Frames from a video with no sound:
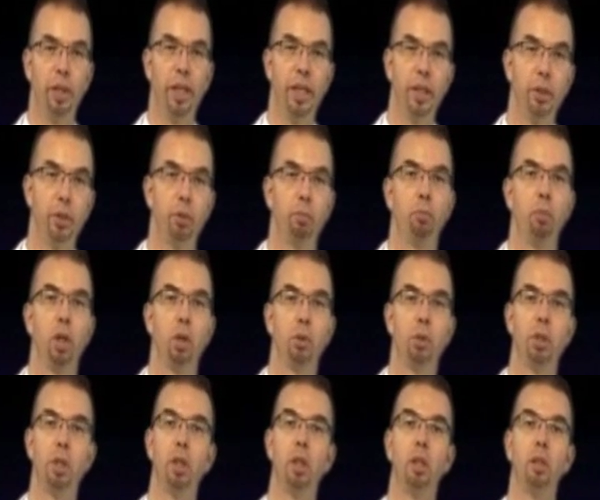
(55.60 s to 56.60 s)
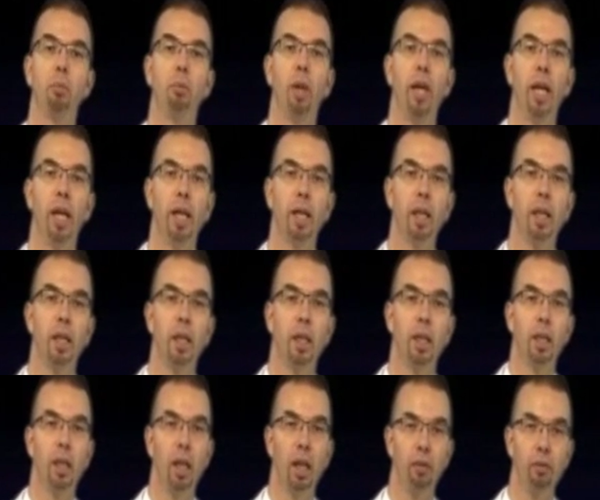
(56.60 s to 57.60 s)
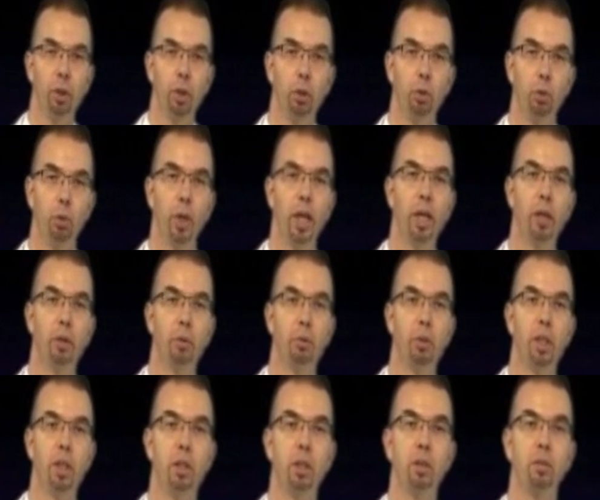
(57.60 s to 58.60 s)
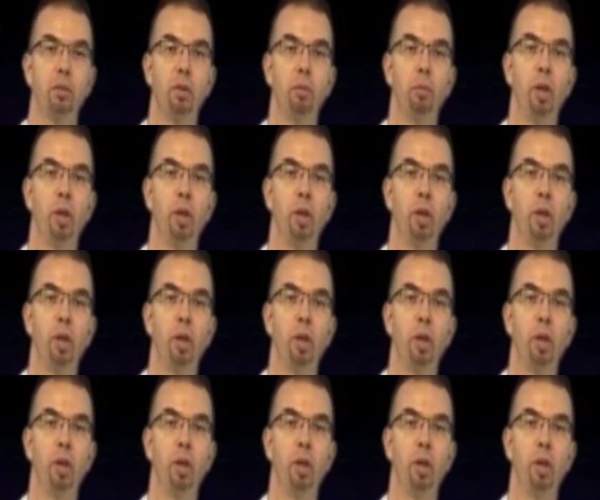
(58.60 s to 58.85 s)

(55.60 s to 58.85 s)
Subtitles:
range of motion in the back have a greater risk of